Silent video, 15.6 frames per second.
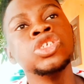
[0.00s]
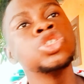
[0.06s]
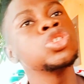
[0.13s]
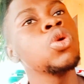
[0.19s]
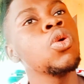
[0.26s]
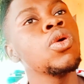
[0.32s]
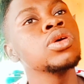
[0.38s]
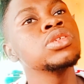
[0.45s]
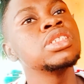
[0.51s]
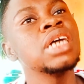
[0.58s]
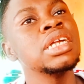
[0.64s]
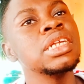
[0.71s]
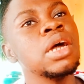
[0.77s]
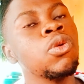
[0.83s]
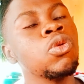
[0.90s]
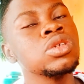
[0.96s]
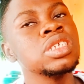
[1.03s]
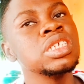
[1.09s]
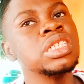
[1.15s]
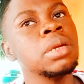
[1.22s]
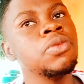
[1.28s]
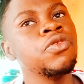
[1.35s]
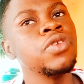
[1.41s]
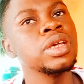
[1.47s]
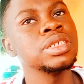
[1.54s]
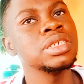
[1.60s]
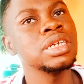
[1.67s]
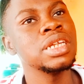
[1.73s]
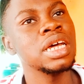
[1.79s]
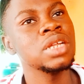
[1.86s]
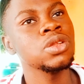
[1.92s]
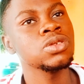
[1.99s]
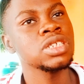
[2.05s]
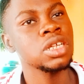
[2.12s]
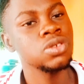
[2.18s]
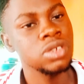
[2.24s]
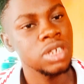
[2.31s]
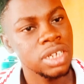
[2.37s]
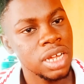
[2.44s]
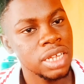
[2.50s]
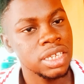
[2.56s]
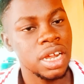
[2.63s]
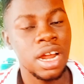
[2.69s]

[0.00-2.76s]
So was that night, was it day before Saturday night, on Saturday night,